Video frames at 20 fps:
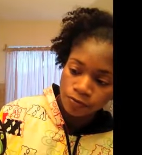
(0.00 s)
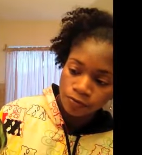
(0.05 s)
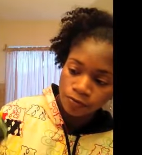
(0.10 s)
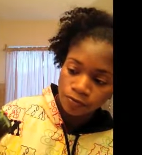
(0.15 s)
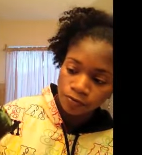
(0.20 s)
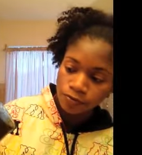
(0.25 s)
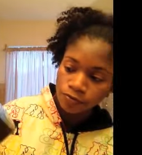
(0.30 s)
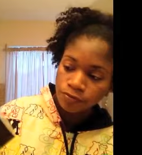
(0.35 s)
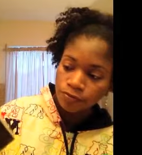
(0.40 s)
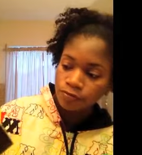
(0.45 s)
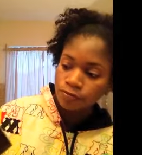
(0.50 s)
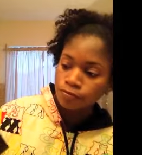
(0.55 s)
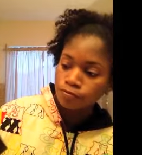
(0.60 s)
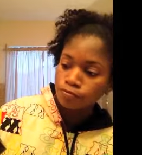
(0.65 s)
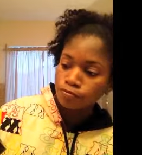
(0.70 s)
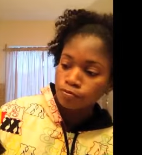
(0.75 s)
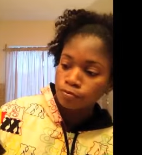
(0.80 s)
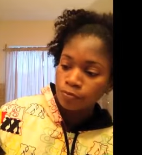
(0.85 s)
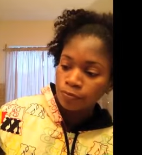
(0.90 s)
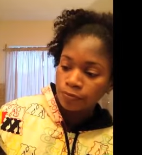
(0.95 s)

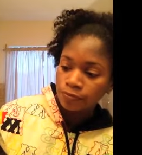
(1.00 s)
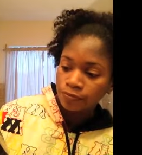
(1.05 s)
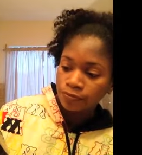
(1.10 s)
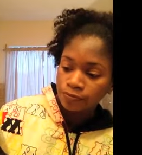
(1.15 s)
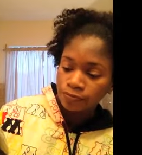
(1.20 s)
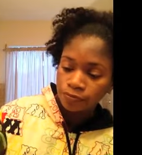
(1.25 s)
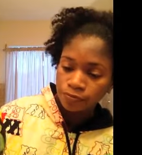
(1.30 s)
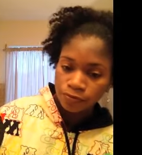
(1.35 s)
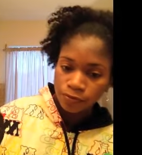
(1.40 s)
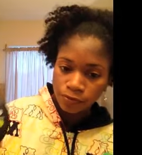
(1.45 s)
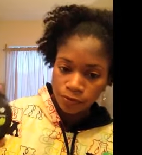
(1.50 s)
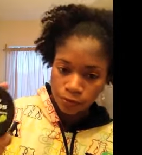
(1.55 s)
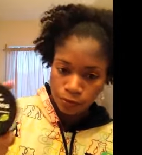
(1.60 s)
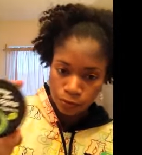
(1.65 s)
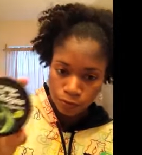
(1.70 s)
[no speech]